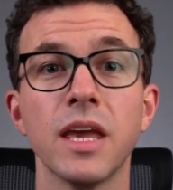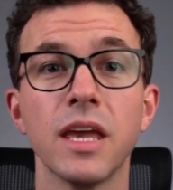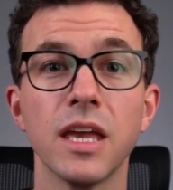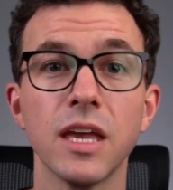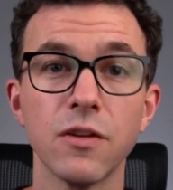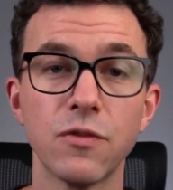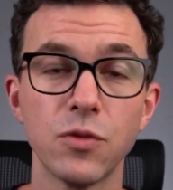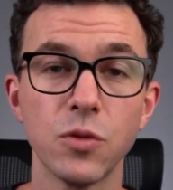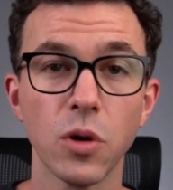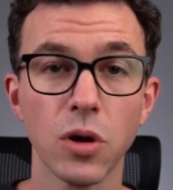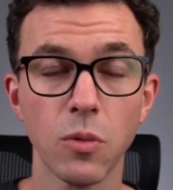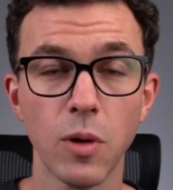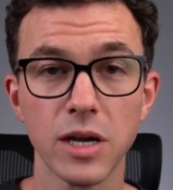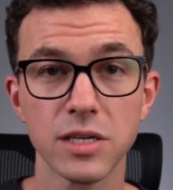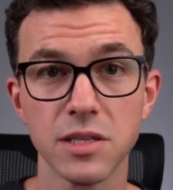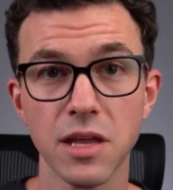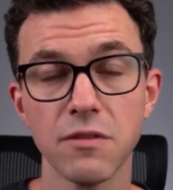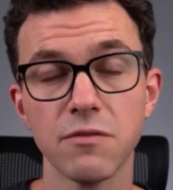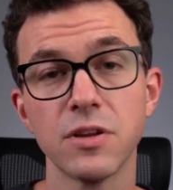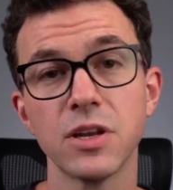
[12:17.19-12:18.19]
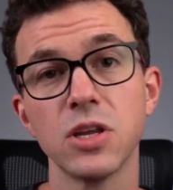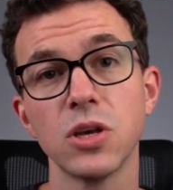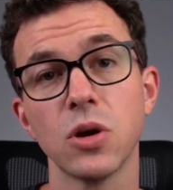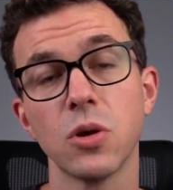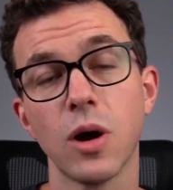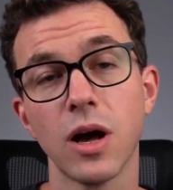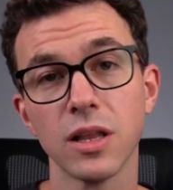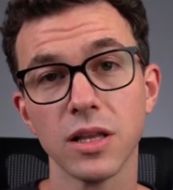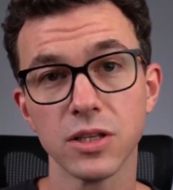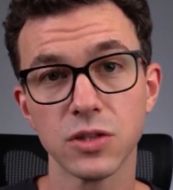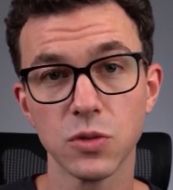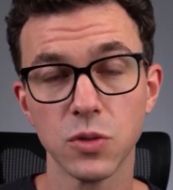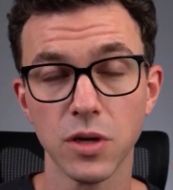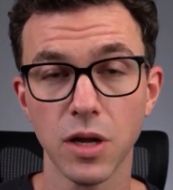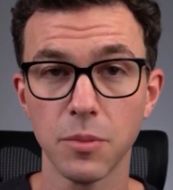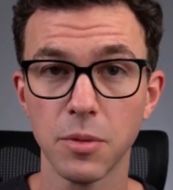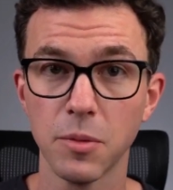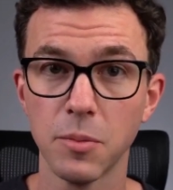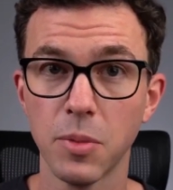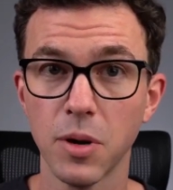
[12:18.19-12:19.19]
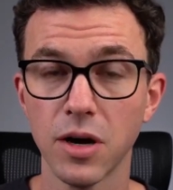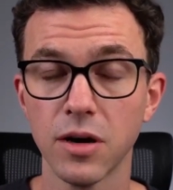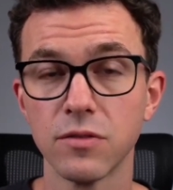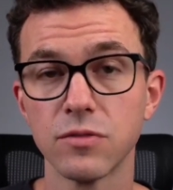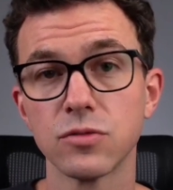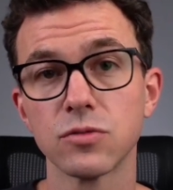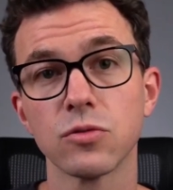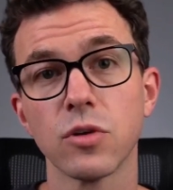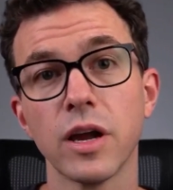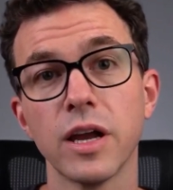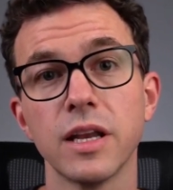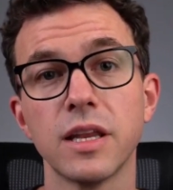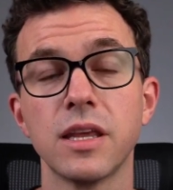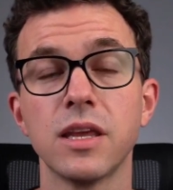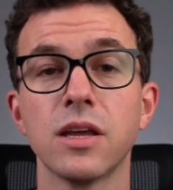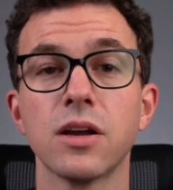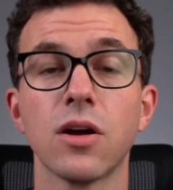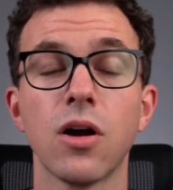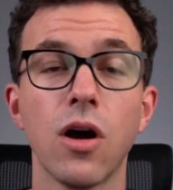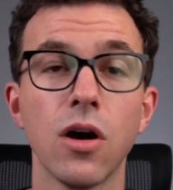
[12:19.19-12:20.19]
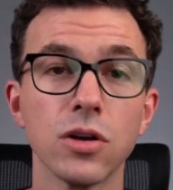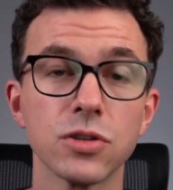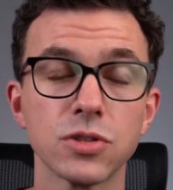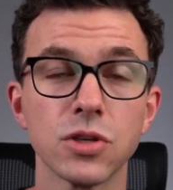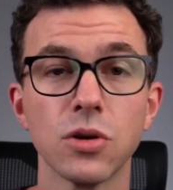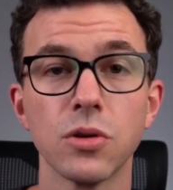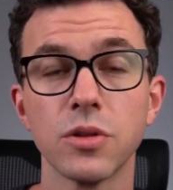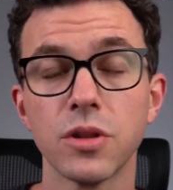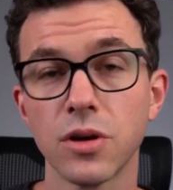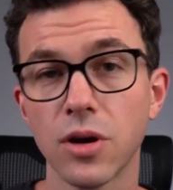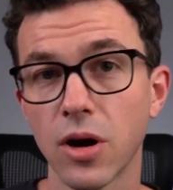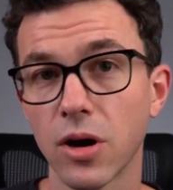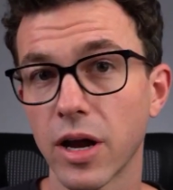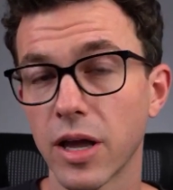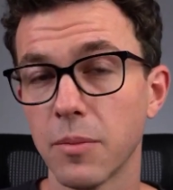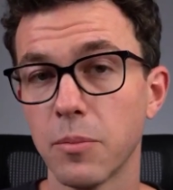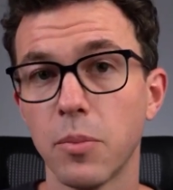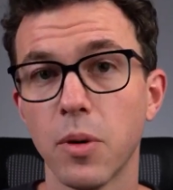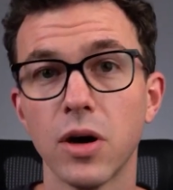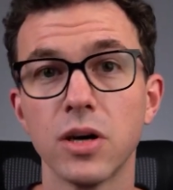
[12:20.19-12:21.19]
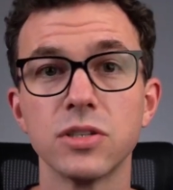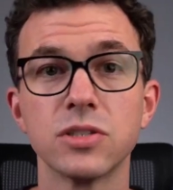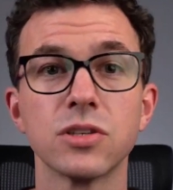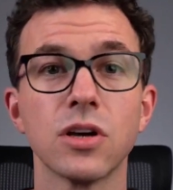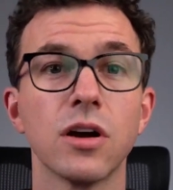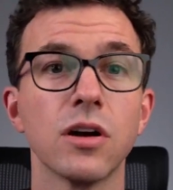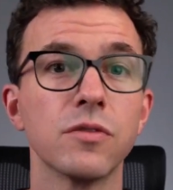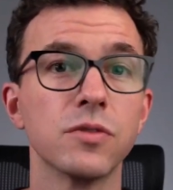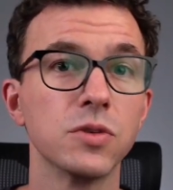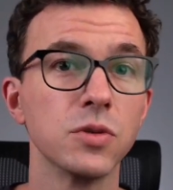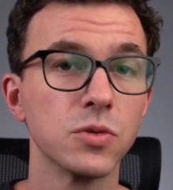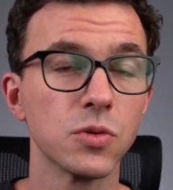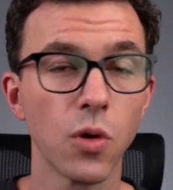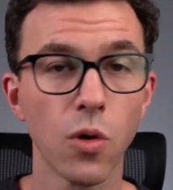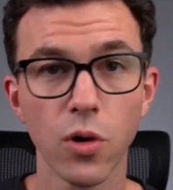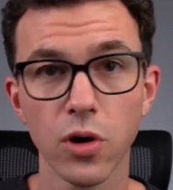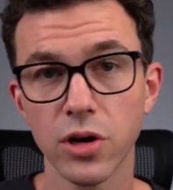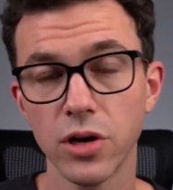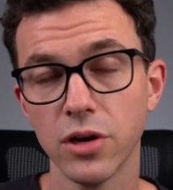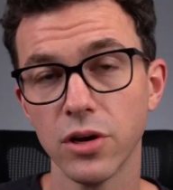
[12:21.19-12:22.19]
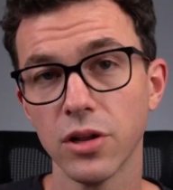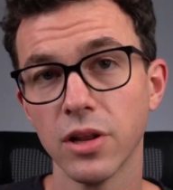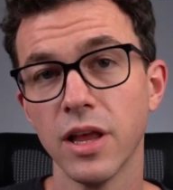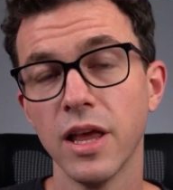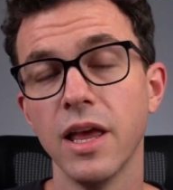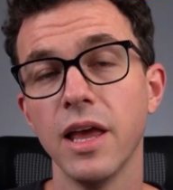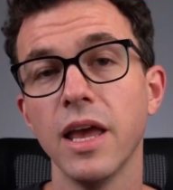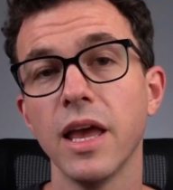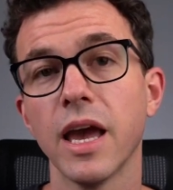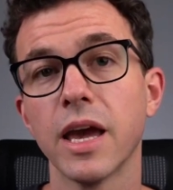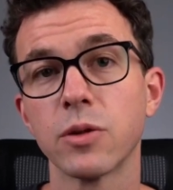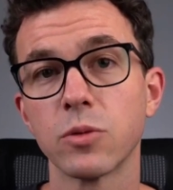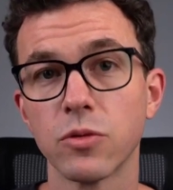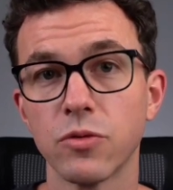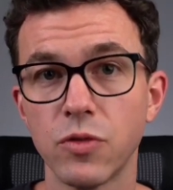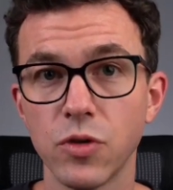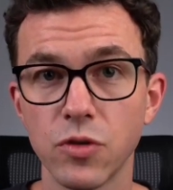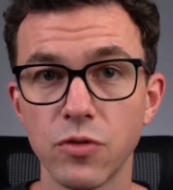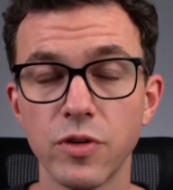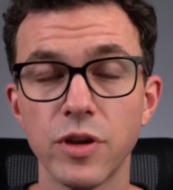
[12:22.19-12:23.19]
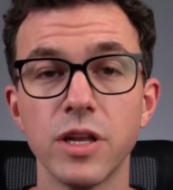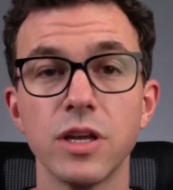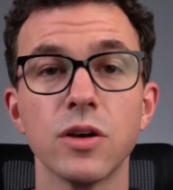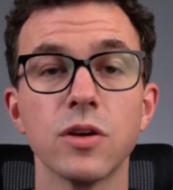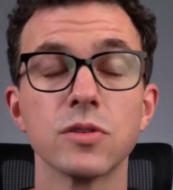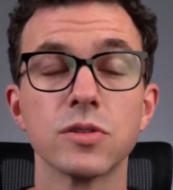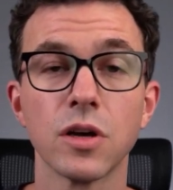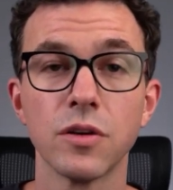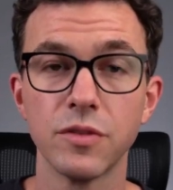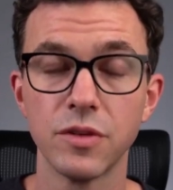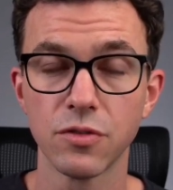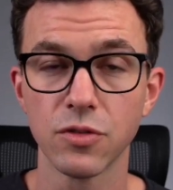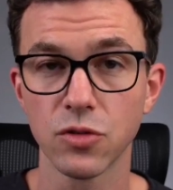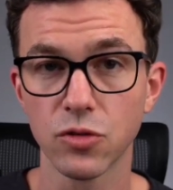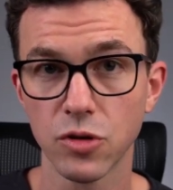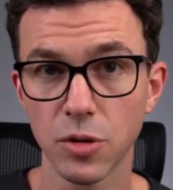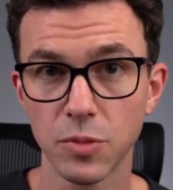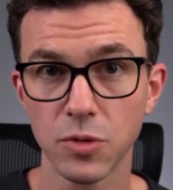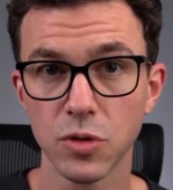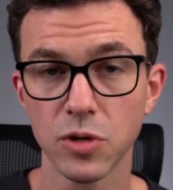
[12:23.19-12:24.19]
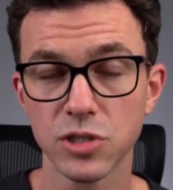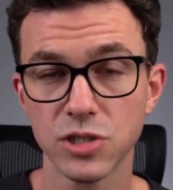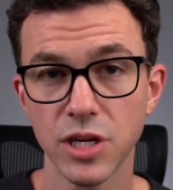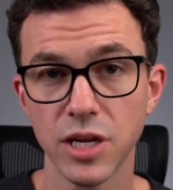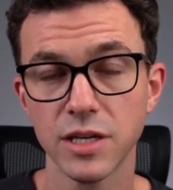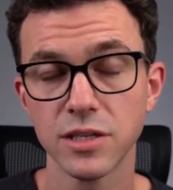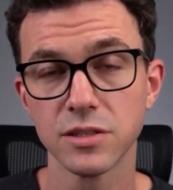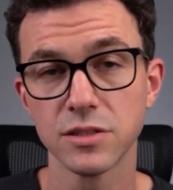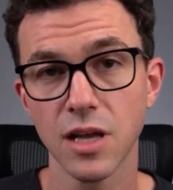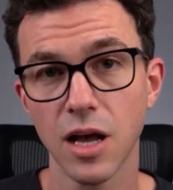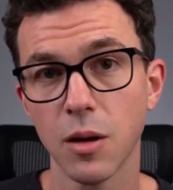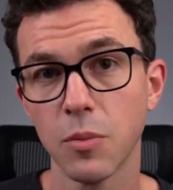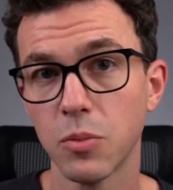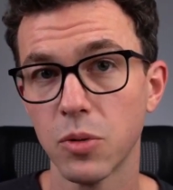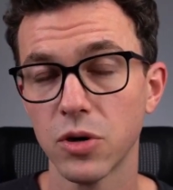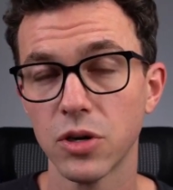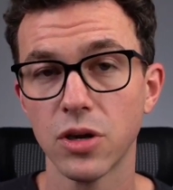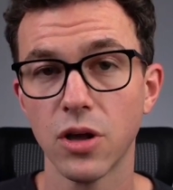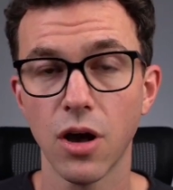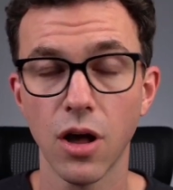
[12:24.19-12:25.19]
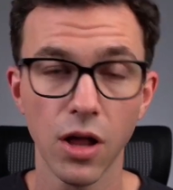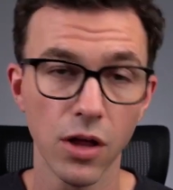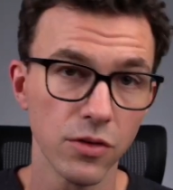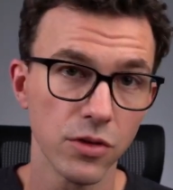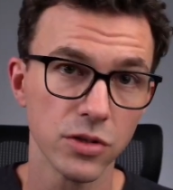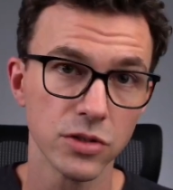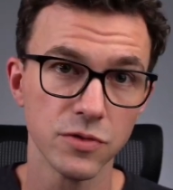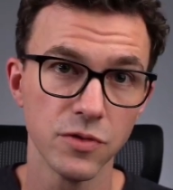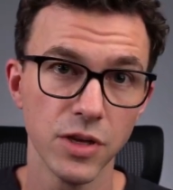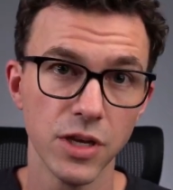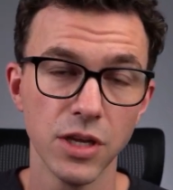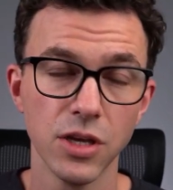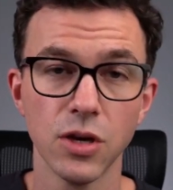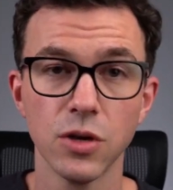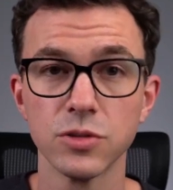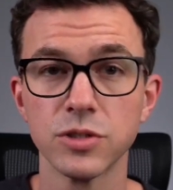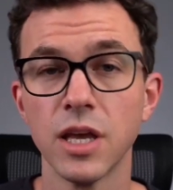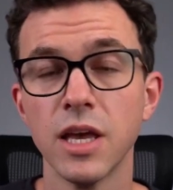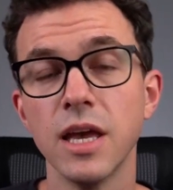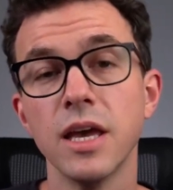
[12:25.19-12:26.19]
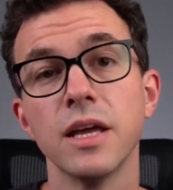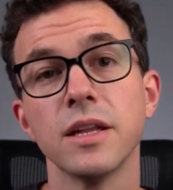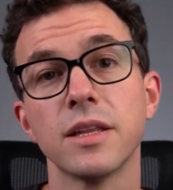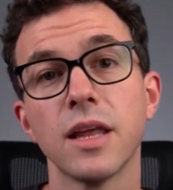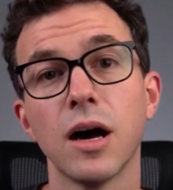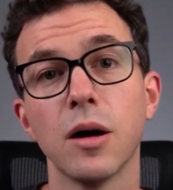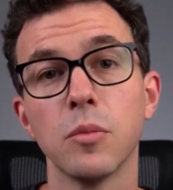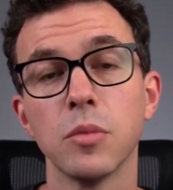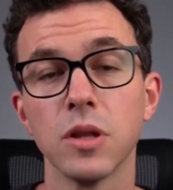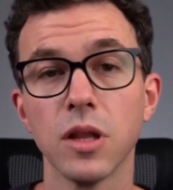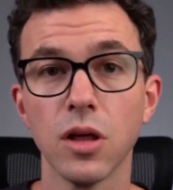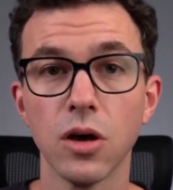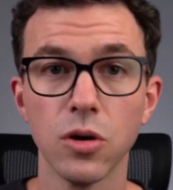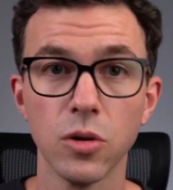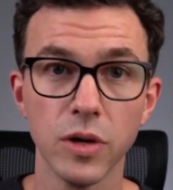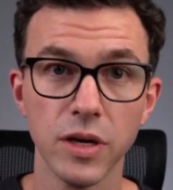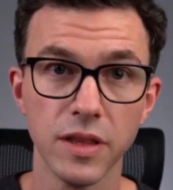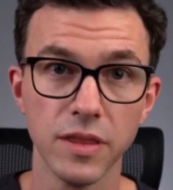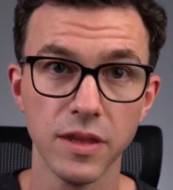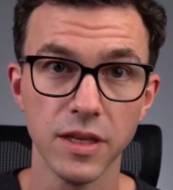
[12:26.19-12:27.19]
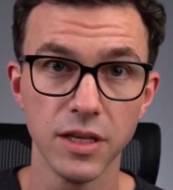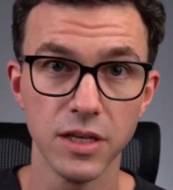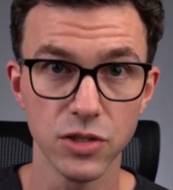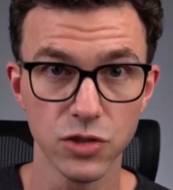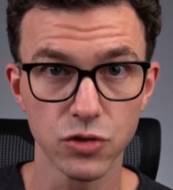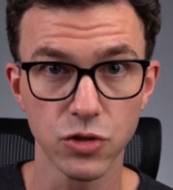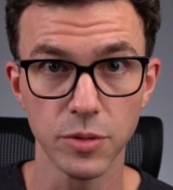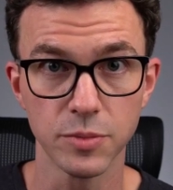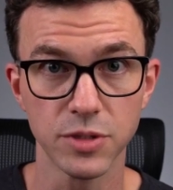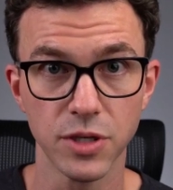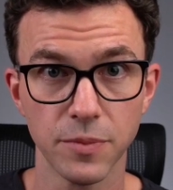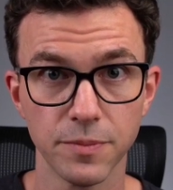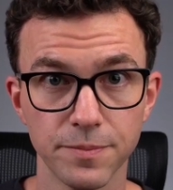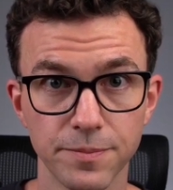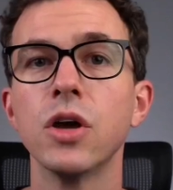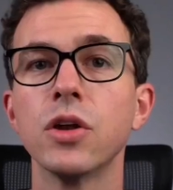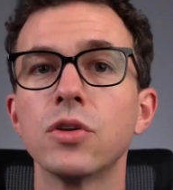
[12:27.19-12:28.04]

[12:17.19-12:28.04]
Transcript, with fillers: If you wanna watch that video, I'll link to it up above right here. Also, there are a bunch of tutorial and review videos of different crypto exchanges. I'll put all those videos down below in the description.